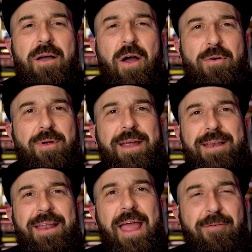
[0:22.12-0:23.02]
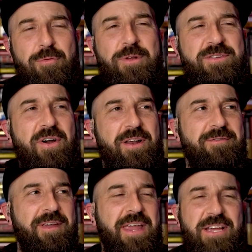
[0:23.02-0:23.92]
All right, everyone's gone on
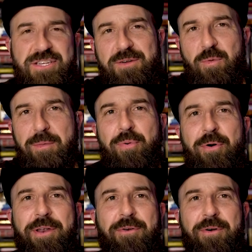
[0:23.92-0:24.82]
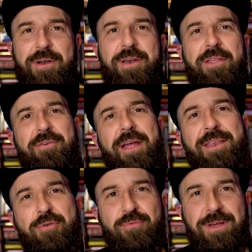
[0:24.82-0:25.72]
vacation at one point or another,
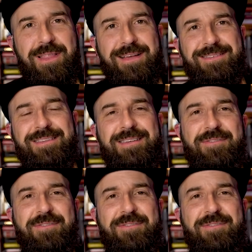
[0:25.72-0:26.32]
and you realize this